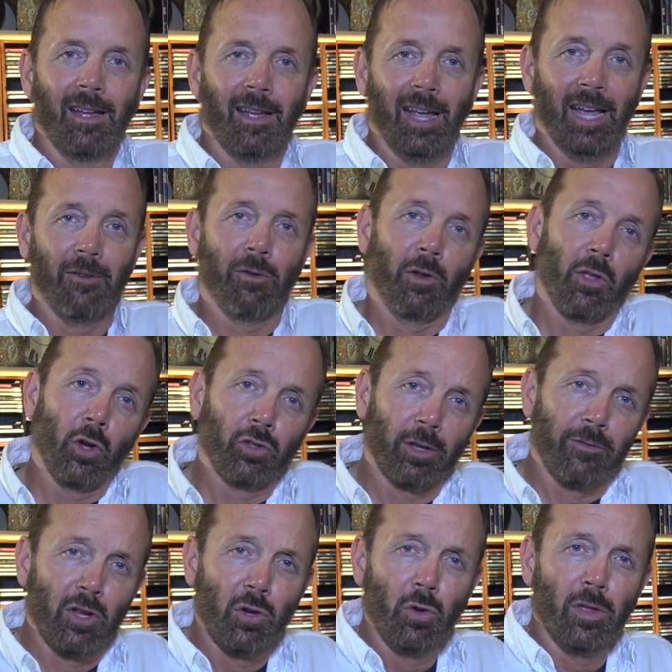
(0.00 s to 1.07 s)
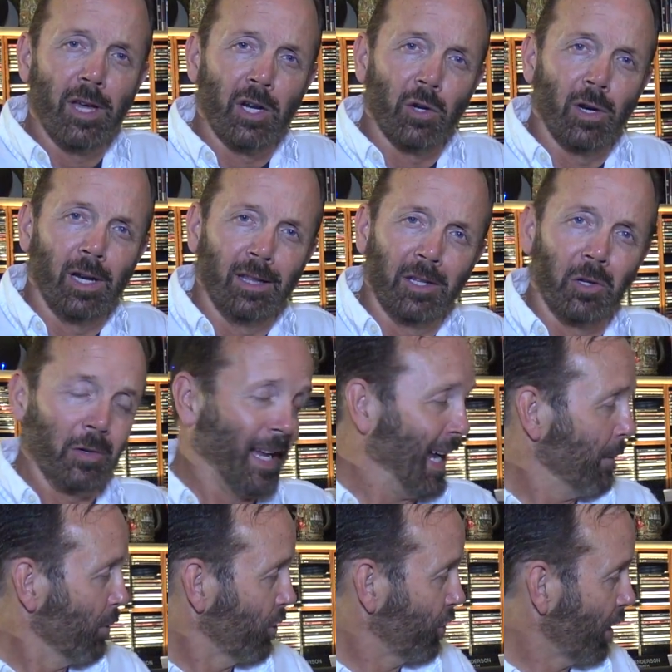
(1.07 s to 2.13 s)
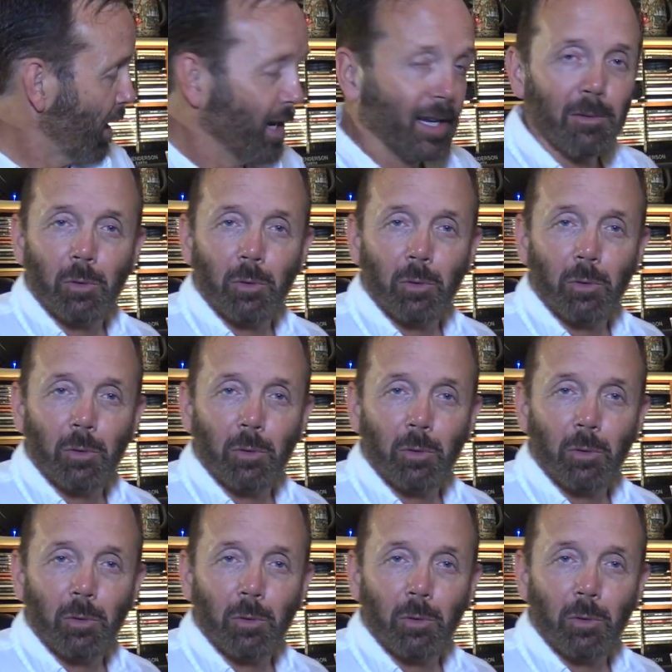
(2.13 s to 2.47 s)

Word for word: And for those of you that are a little camera shy,